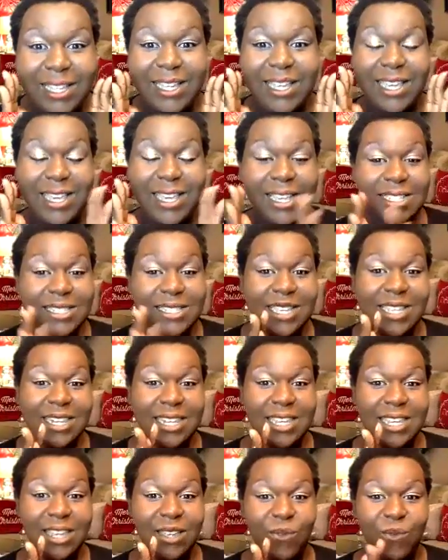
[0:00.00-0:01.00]
easy
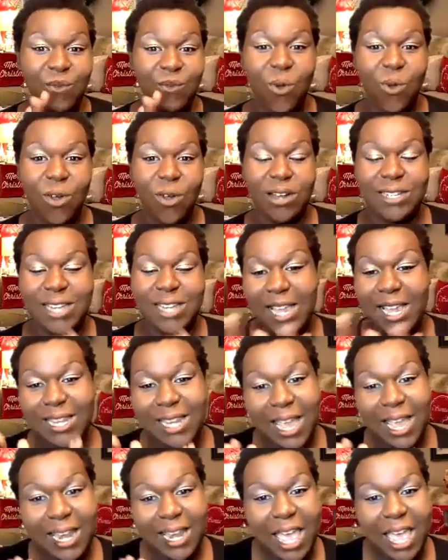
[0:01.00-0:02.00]
look for date
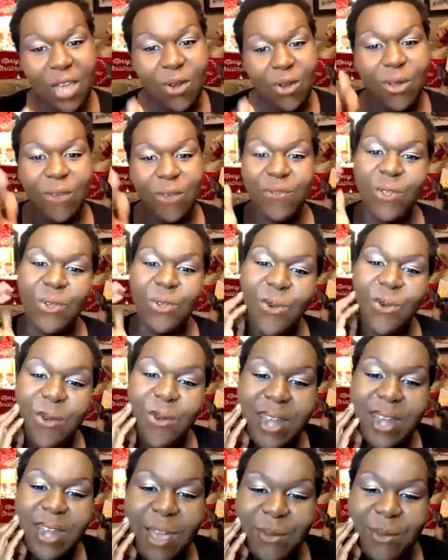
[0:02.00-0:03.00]
night out, or if you're
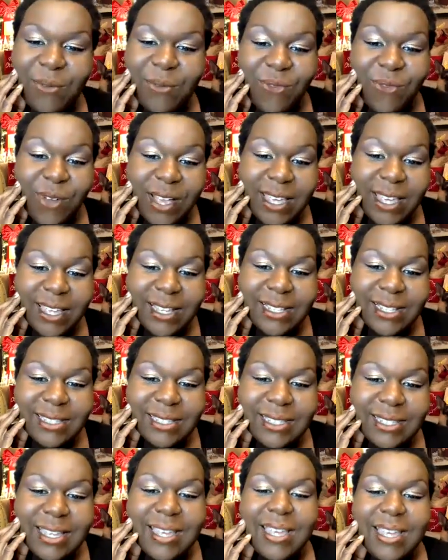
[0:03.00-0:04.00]
going out with
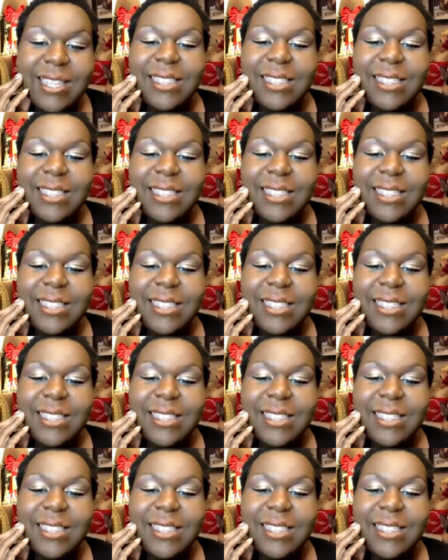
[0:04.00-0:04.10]
friends.